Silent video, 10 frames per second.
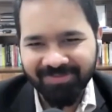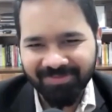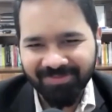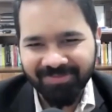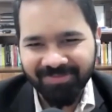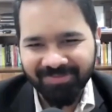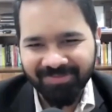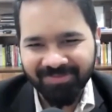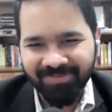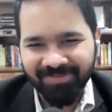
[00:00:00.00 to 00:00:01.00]

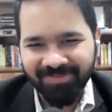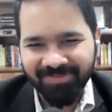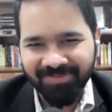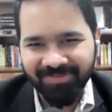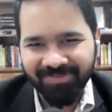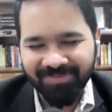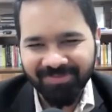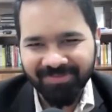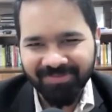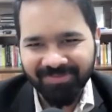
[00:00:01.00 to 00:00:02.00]

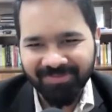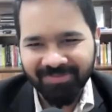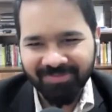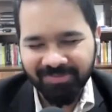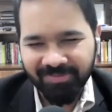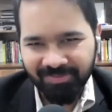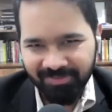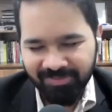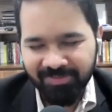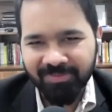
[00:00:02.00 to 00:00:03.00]
The person shown says nothing.